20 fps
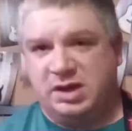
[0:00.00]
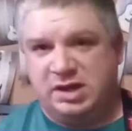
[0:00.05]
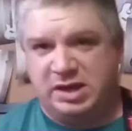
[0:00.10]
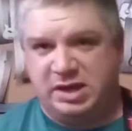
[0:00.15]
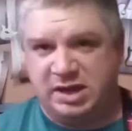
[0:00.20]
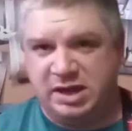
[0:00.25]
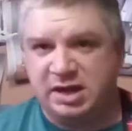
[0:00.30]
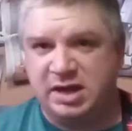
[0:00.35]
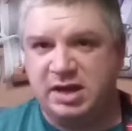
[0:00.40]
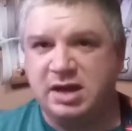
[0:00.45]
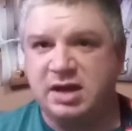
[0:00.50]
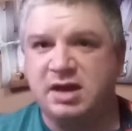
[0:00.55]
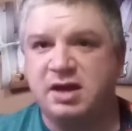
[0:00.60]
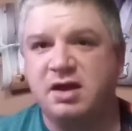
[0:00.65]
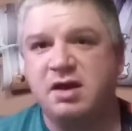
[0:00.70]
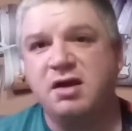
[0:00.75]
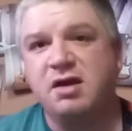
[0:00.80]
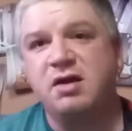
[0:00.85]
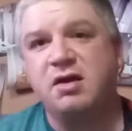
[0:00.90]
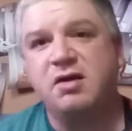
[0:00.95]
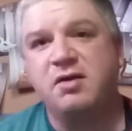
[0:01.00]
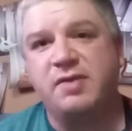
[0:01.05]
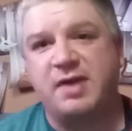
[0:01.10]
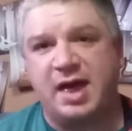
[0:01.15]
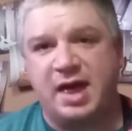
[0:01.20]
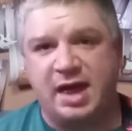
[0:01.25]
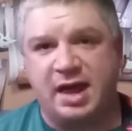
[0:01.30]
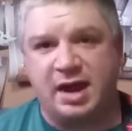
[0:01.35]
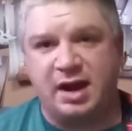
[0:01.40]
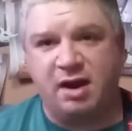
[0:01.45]
Hear
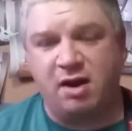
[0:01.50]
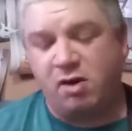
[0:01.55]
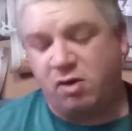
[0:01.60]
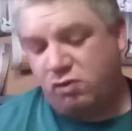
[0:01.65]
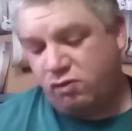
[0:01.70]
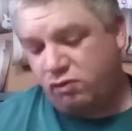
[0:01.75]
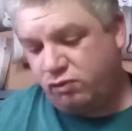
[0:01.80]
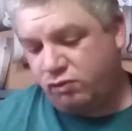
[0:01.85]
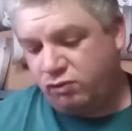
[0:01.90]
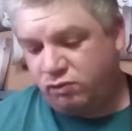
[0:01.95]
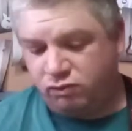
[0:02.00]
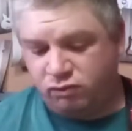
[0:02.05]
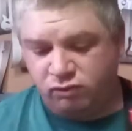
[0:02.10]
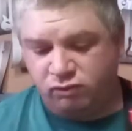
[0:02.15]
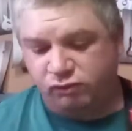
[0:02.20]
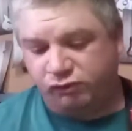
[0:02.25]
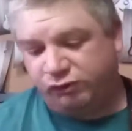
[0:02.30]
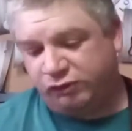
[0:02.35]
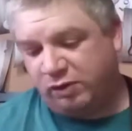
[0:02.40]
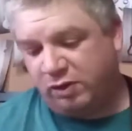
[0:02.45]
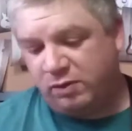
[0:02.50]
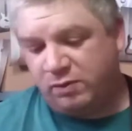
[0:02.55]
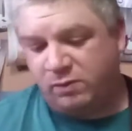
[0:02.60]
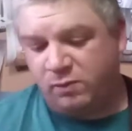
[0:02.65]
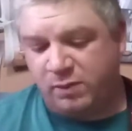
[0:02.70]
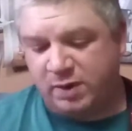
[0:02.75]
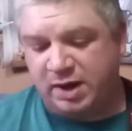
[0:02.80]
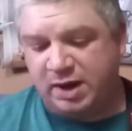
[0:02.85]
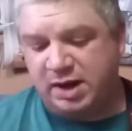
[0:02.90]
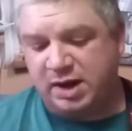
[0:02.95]
that lonesome
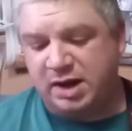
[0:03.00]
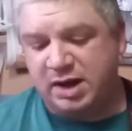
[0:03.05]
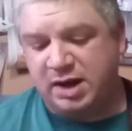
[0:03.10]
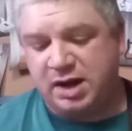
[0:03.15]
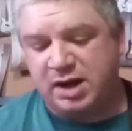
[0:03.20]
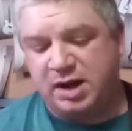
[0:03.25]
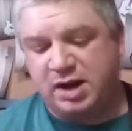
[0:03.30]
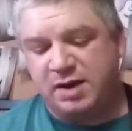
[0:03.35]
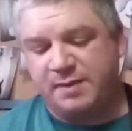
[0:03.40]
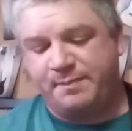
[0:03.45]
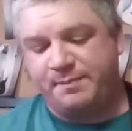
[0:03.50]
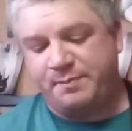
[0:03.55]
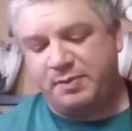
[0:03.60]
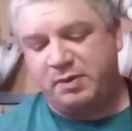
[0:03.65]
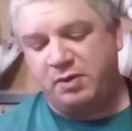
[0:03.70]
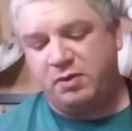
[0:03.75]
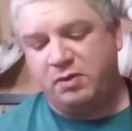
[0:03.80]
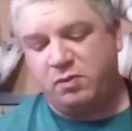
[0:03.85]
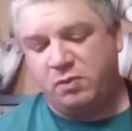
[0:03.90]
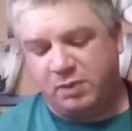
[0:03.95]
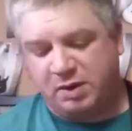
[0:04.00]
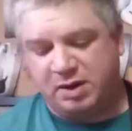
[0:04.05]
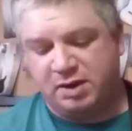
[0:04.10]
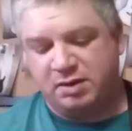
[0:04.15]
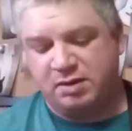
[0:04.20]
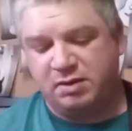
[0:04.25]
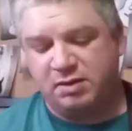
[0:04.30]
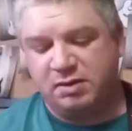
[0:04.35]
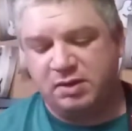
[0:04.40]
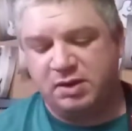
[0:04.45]

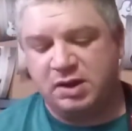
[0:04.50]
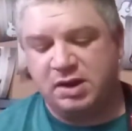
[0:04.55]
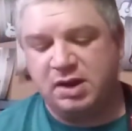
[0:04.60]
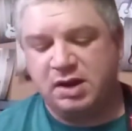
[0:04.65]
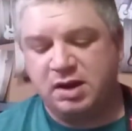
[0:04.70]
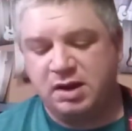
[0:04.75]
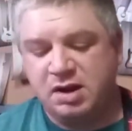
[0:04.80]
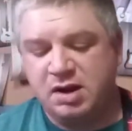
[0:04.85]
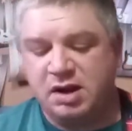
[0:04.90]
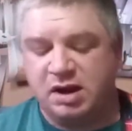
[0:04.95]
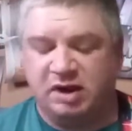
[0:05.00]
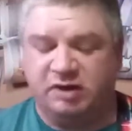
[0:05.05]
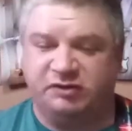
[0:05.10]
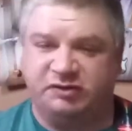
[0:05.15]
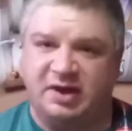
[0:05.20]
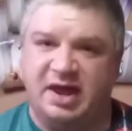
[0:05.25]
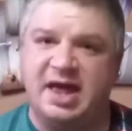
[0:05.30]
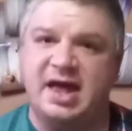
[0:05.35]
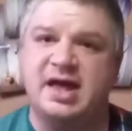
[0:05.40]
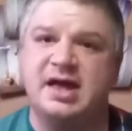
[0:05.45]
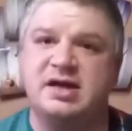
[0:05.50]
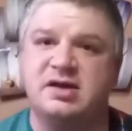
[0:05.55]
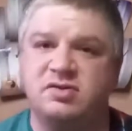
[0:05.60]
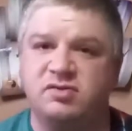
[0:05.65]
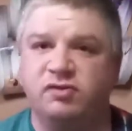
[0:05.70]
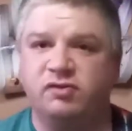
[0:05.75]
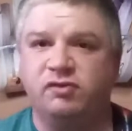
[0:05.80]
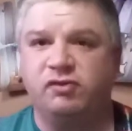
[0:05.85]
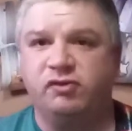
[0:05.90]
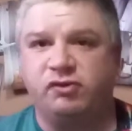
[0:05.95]
whippoorwill. He
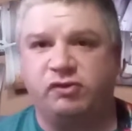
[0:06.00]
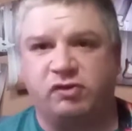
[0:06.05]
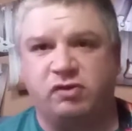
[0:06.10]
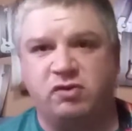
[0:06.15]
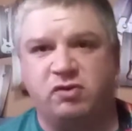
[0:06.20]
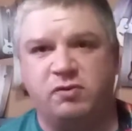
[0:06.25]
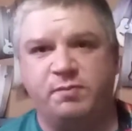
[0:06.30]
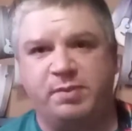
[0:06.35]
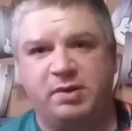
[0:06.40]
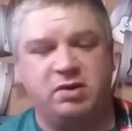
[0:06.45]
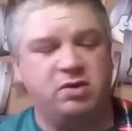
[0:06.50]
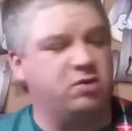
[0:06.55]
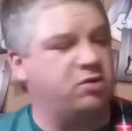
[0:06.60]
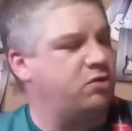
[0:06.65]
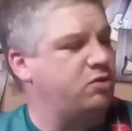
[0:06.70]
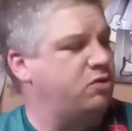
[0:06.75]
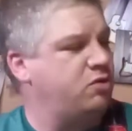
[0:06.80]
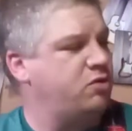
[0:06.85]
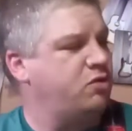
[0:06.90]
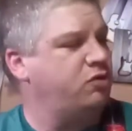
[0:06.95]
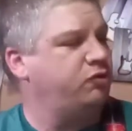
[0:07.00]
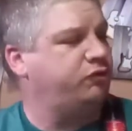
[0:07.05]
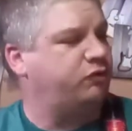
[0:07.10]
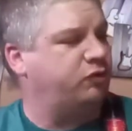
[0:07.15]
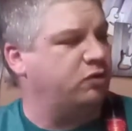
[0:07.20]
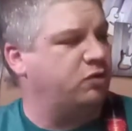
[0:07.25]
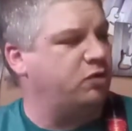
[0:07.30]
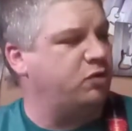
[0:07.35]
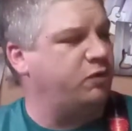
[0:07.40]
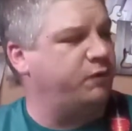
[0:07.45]
sounds too blue
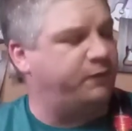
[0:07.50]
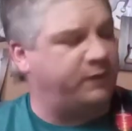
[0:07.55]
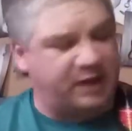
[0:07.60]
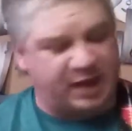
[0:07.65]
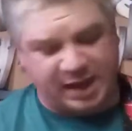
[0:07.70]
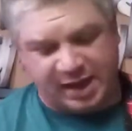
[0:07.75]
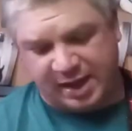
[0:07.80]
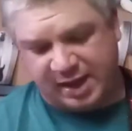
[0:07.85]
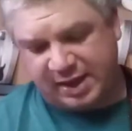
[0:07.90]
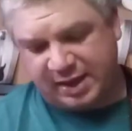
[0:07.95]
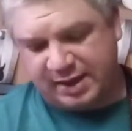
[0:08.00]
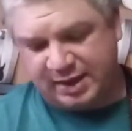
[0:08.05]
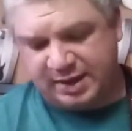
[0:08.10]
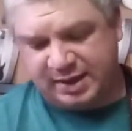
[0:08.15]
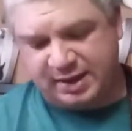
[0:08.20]
to fly.